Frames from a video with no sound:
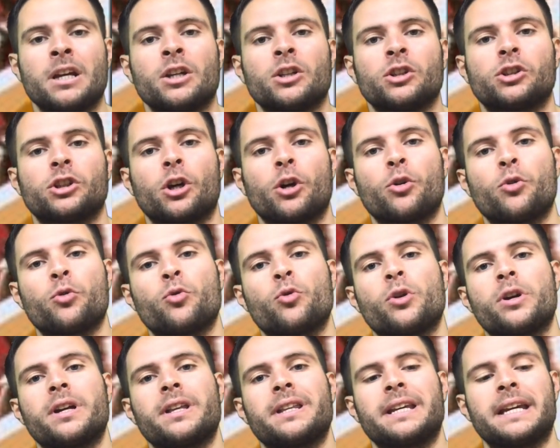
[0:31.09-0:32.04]

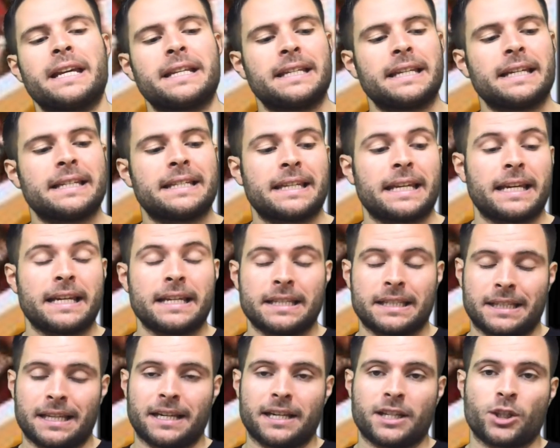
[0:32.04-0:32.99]
So the ETC
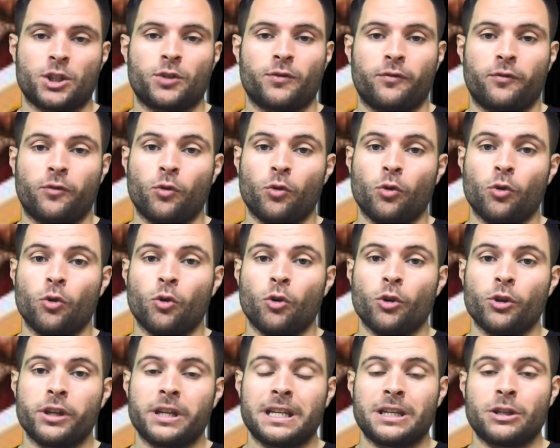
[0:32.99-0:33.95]
stands
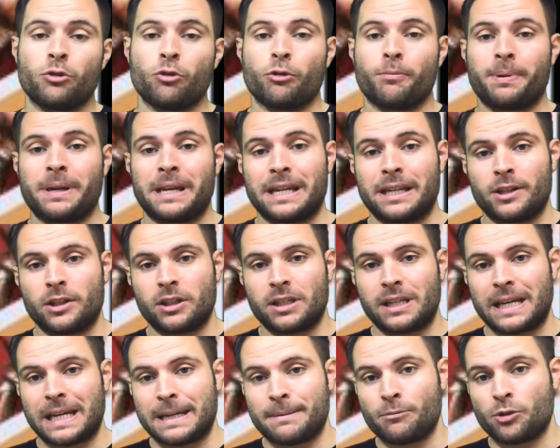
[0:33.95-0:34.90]
for the European
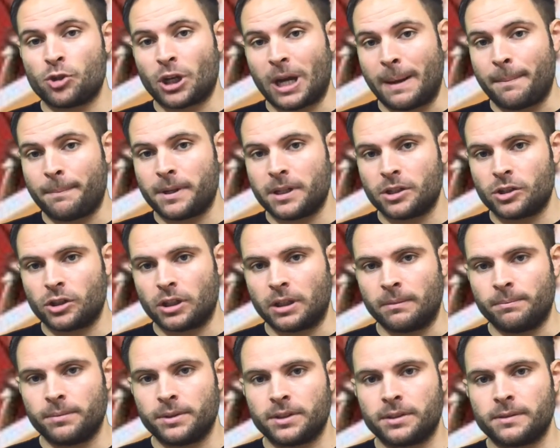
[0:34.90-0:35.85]
Team
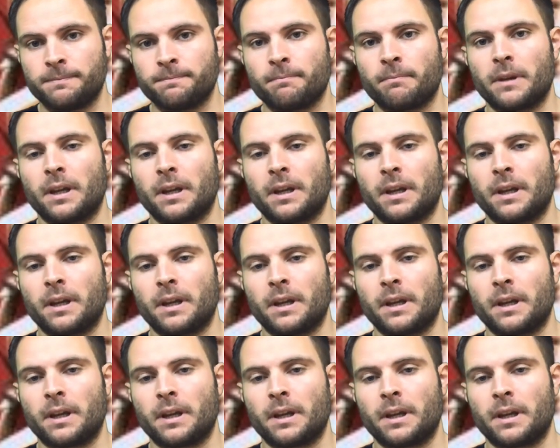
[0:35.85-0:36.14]
Championships.